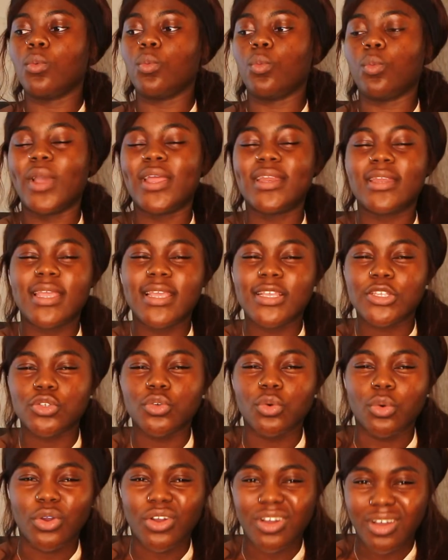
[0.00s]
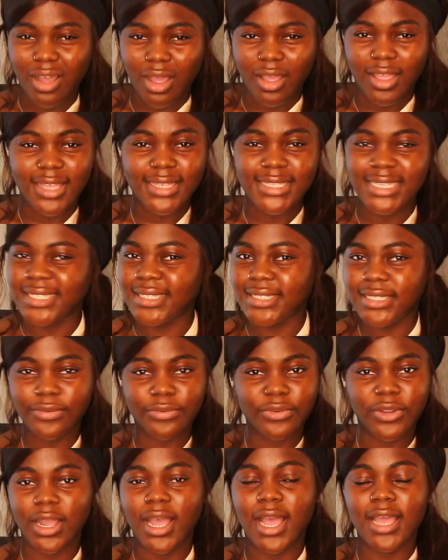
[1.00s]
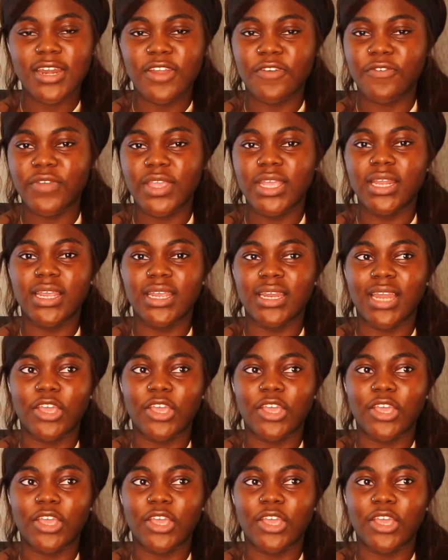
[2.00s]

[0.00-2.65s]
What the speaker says: When it's your gut, it's a different kind of feeling.